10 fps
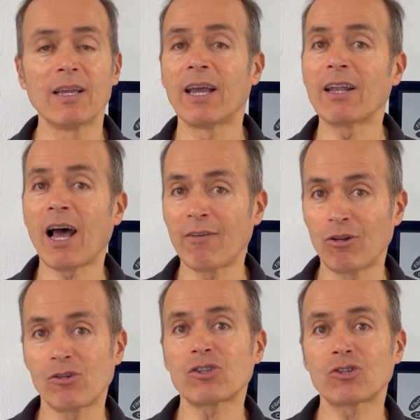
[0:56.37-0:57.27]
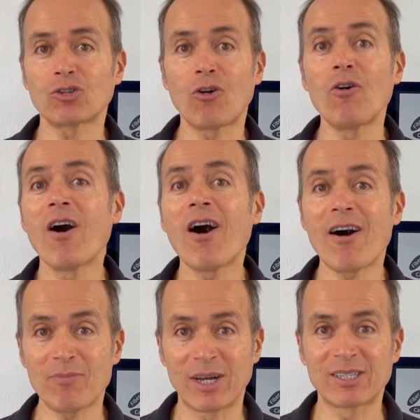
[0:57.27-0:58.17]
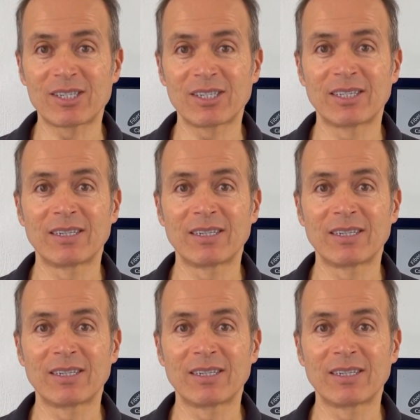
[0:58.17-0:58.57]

and I will also show how much.